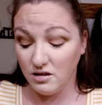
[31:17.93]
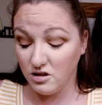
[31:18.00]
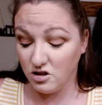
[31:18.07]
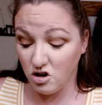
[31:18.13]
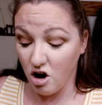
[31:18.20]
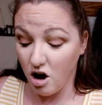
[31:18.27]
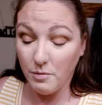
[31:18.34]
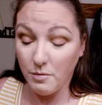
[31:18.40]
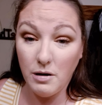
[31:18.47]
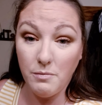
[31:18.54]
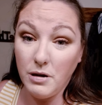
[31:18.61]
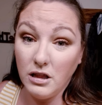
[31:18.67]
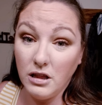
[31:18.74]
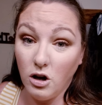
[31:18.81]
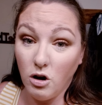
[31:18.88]
comment
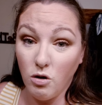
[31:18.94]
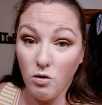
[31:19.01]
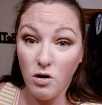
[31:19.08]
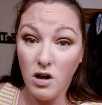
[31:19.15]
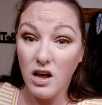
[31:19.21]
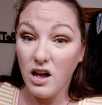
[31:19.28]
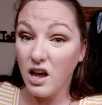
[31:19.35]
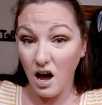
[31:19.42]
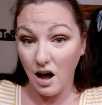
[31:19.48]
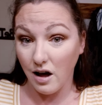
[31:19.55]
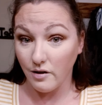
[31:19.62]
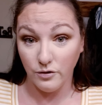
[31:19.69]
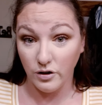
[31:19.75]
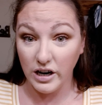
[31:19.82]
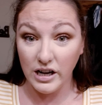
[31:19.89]
below
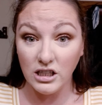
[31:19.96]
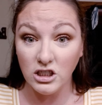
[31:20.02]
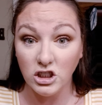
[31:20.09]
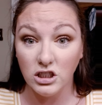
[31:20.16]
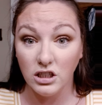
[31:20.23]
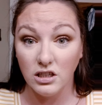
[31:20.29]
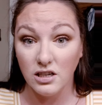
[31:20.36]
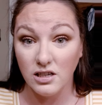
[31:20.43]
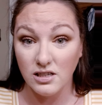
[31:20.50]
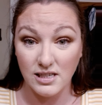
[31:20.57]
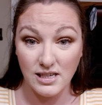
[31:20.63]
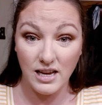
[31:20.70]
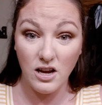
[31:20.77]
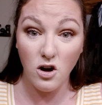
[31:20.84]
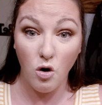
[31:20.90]
coverage,
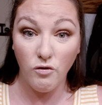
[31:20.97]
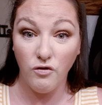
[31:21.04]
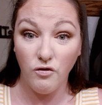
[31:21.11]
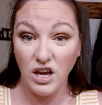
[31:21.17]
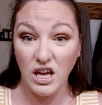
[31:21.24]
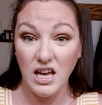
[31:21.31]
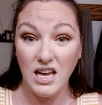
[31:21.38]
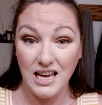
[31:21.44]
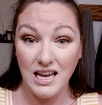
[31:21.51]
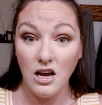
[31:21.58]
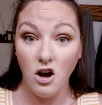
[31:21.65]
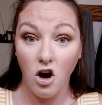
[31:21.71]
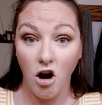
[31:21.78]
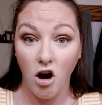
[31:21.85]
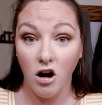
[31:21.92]

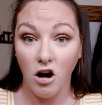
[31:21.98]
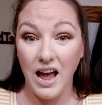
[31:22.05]
COVERAGE,